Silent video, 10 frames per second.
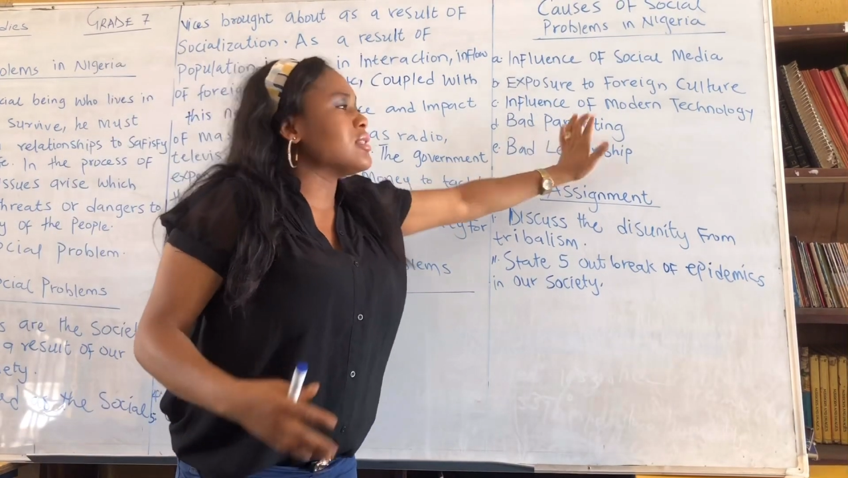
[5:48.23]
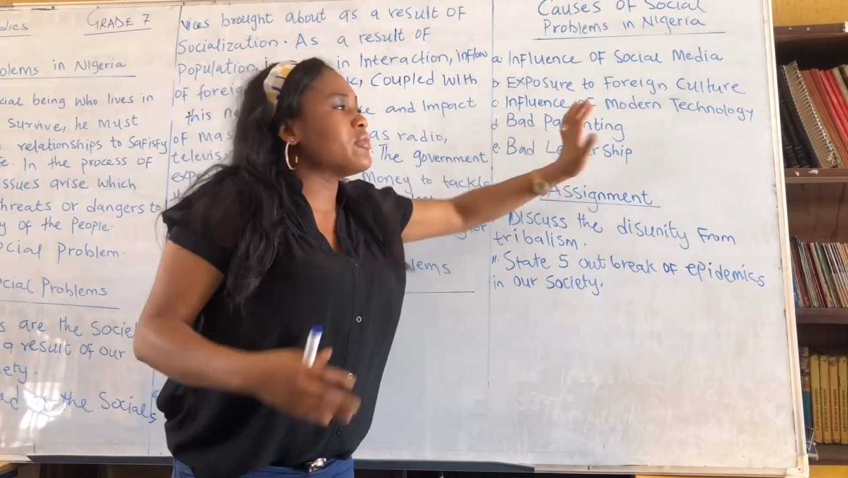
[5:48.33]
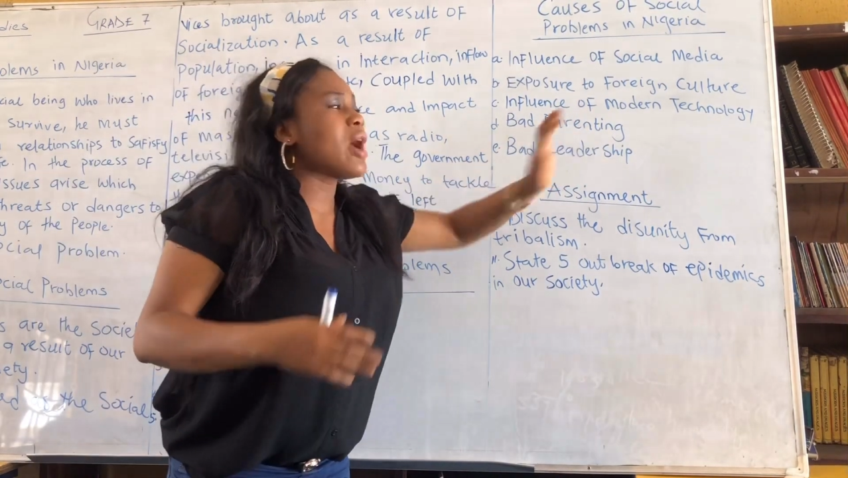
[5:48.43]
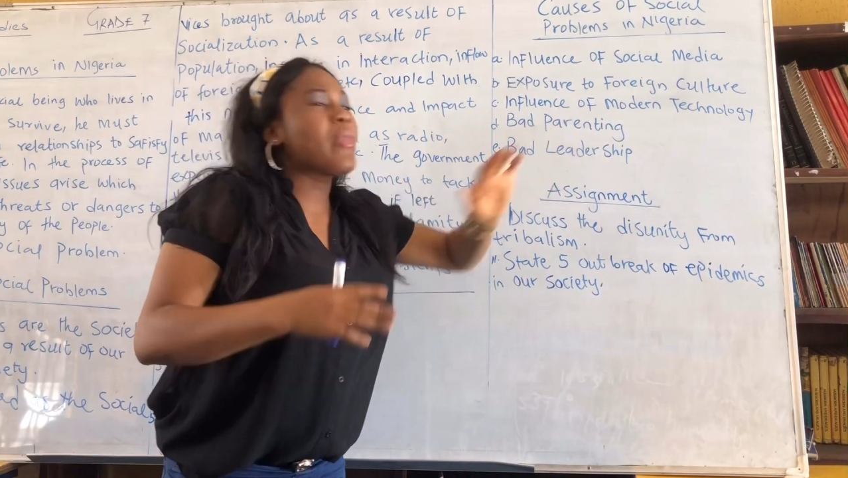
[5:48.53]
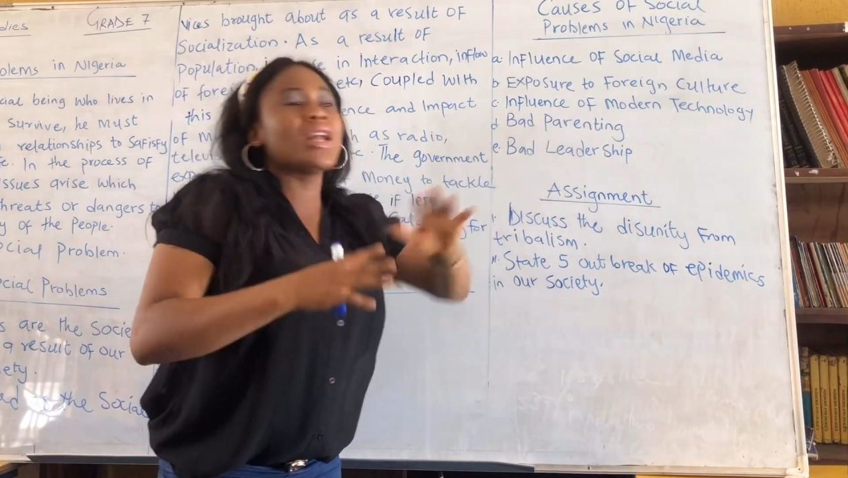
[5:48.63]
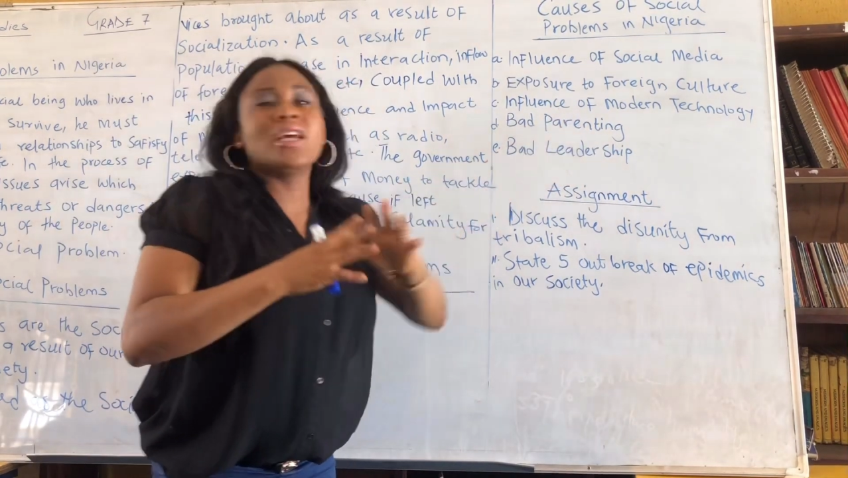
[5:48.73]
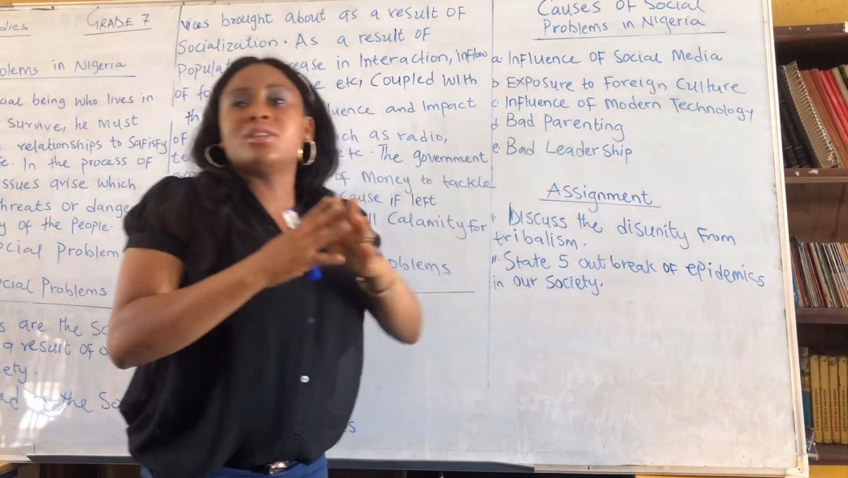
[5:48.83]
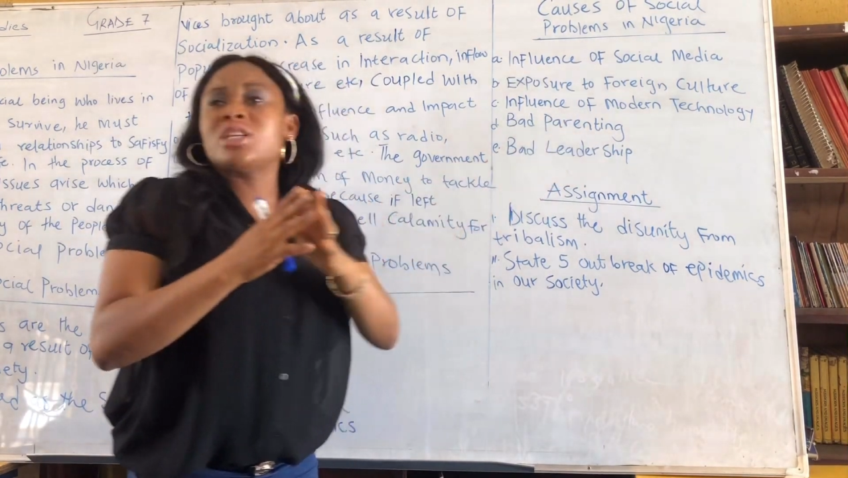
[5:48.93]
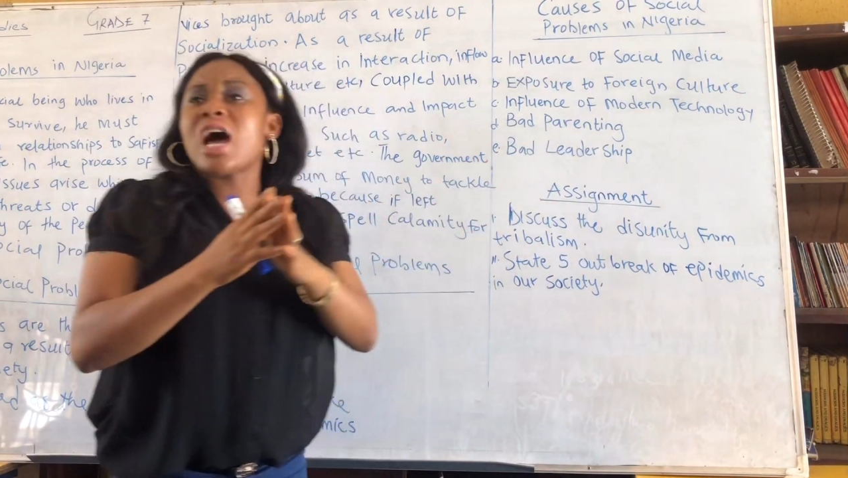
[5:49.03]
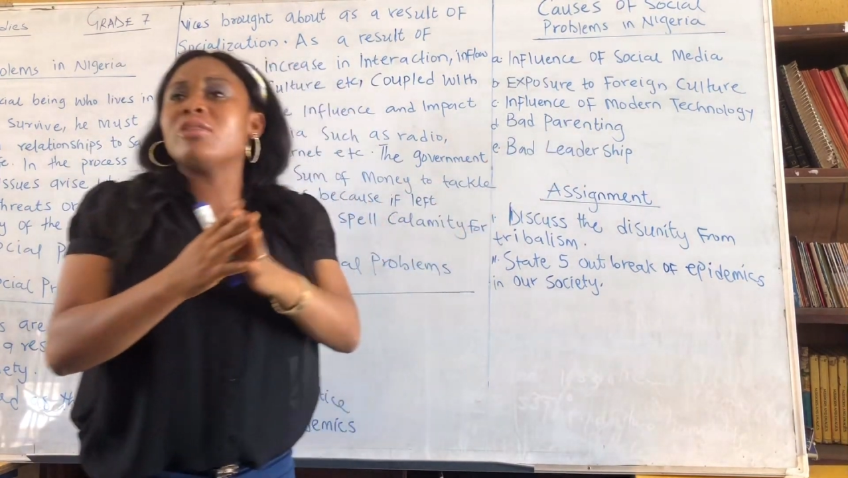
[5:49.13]
whereby the
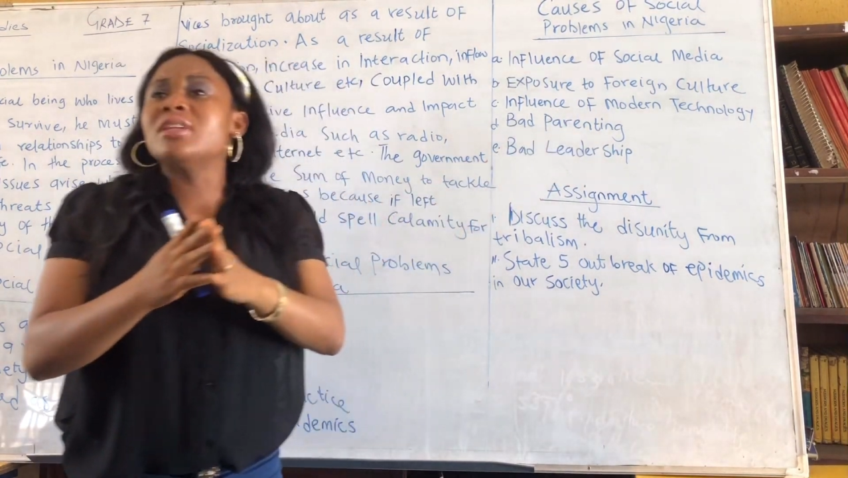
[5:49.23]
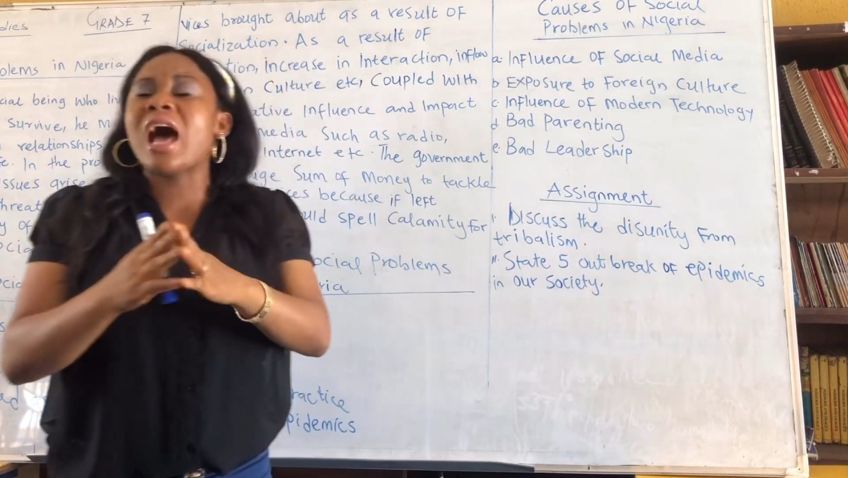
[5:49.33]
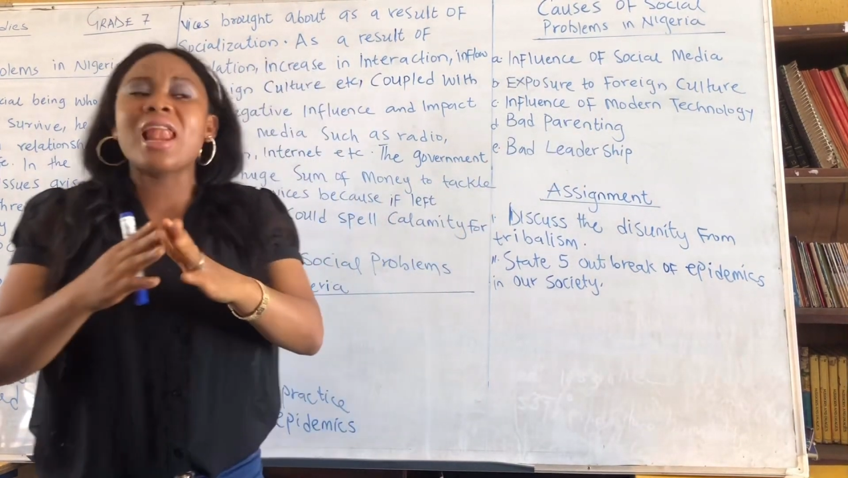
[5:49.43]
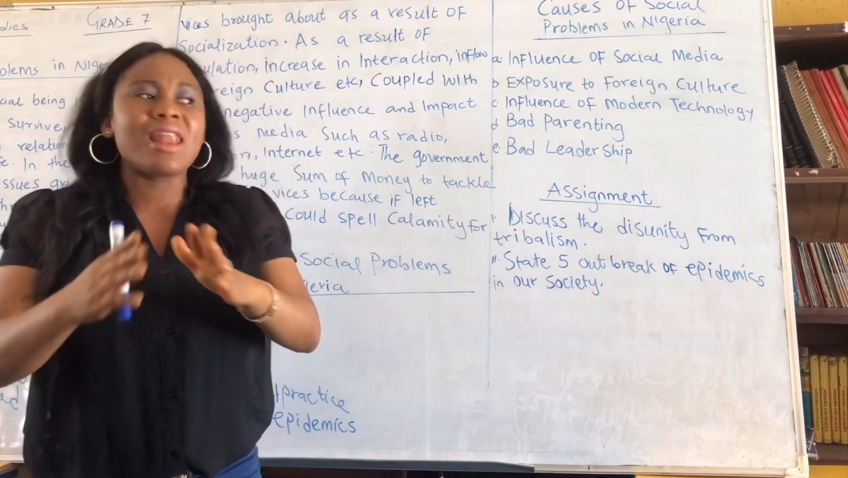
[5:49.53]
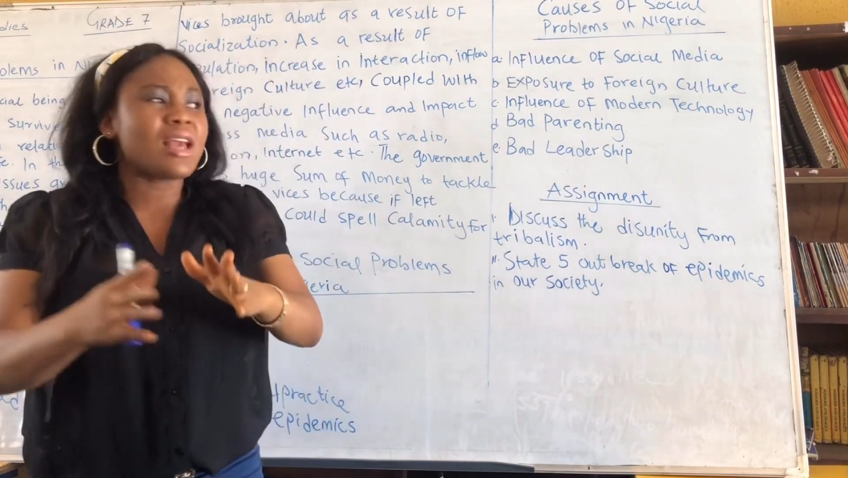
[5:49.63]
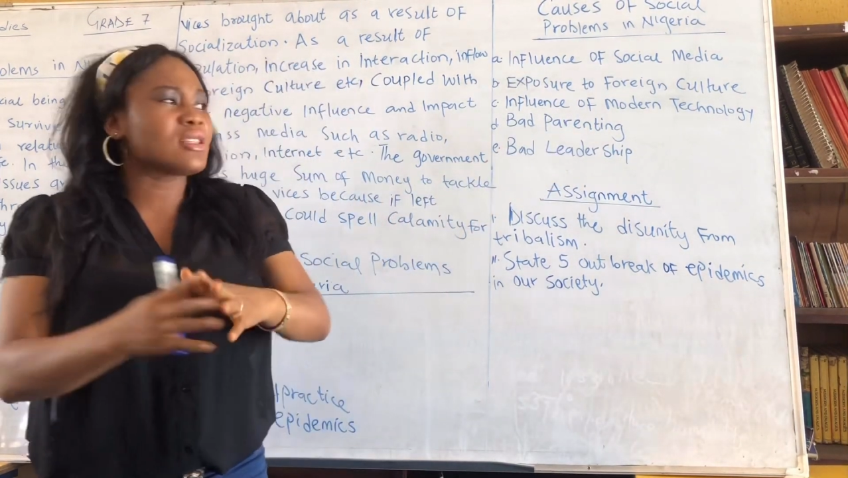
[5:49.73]
child now learns